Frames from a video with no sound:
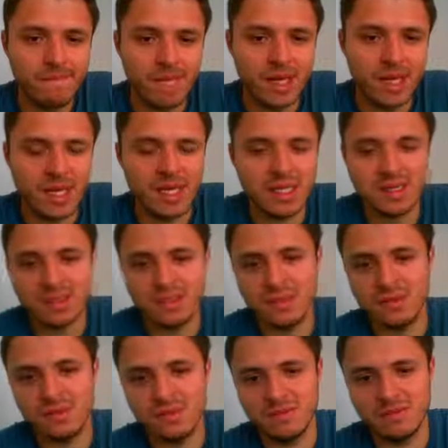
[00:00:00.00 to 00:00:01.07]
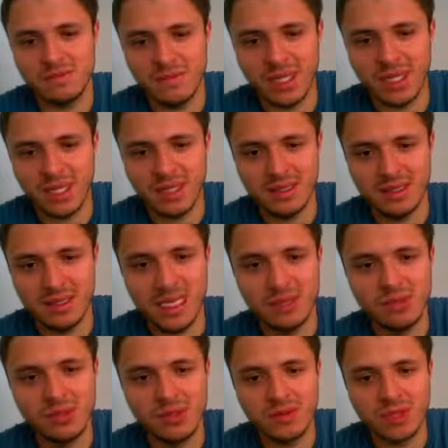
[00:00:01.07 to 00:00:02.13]
Okay, so that
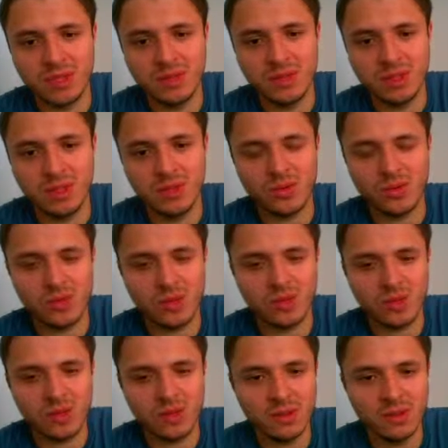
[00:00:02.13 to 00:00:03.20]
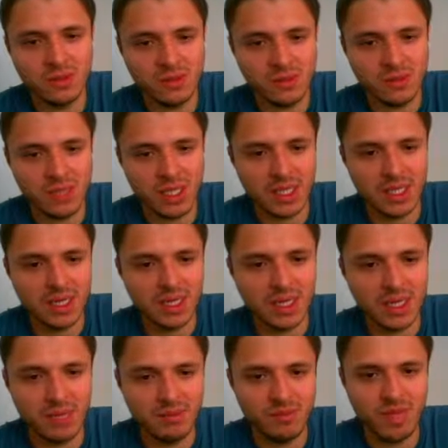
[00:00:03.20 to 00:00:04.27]
move is probably the worst one of all. Like
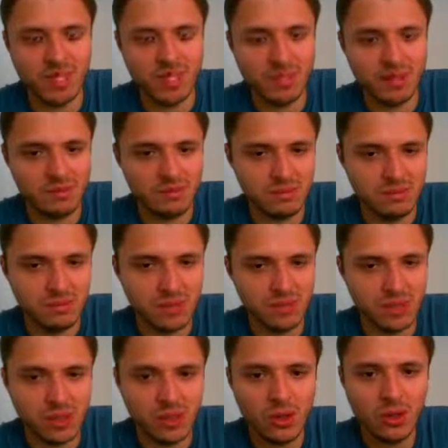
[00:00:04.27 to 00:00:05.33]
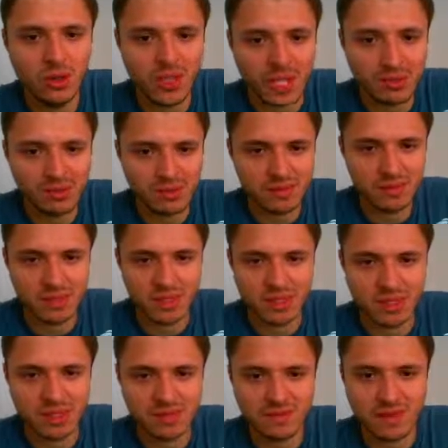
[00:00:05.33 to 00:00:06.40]
I've been holding up so far
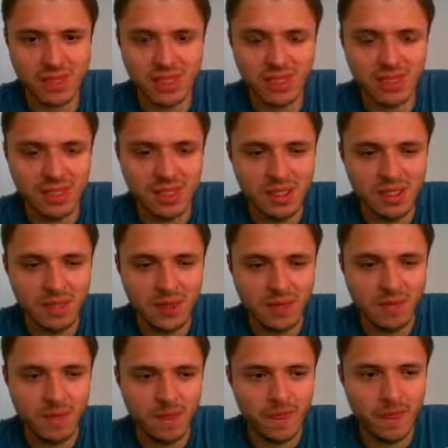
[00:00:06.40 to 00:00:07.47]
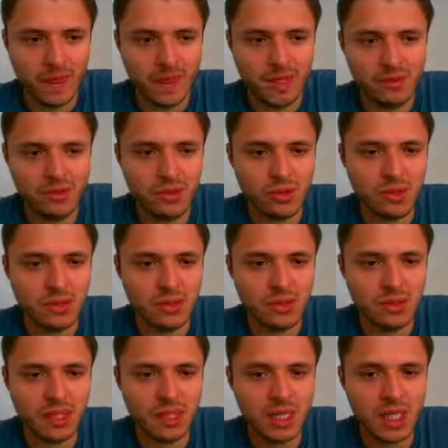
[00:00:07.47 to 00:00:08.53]
just fine. And then with queen to
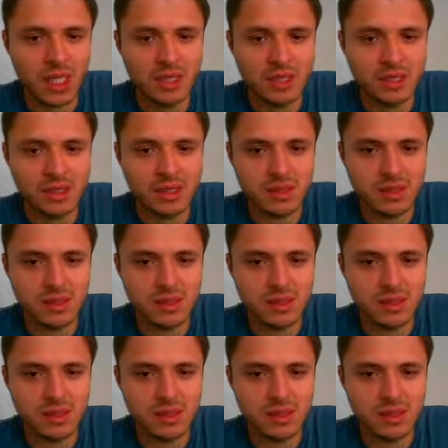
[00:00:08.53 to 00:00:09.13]
d8,